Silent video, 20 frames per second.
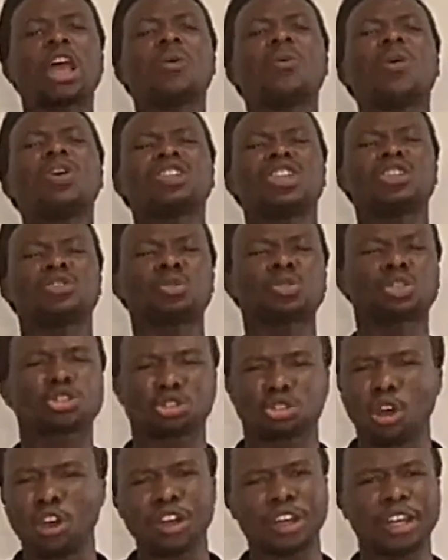they wanted to
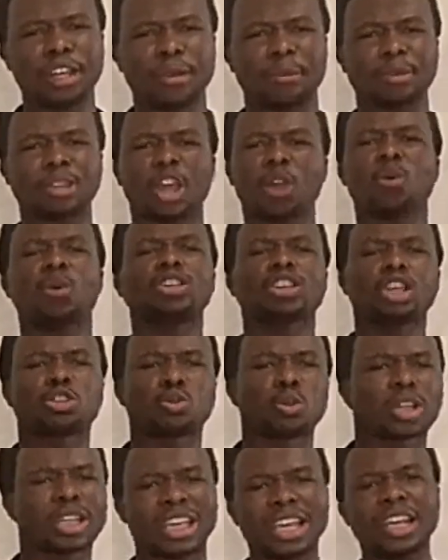stone him. They
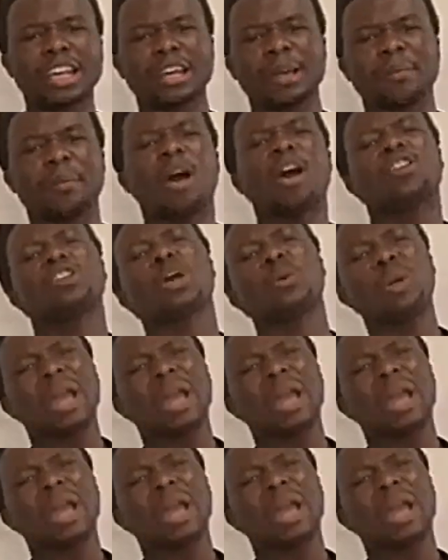wanted to kill him.